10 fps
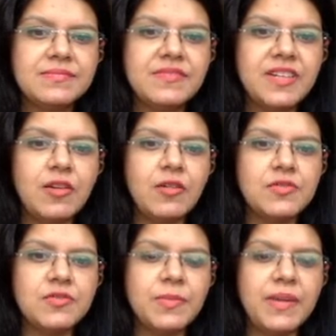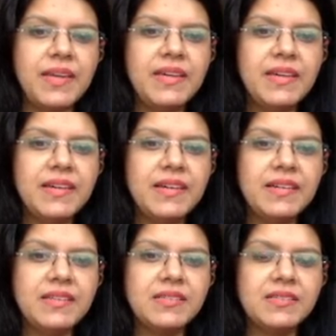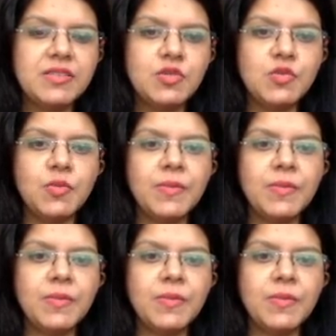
will also be 2.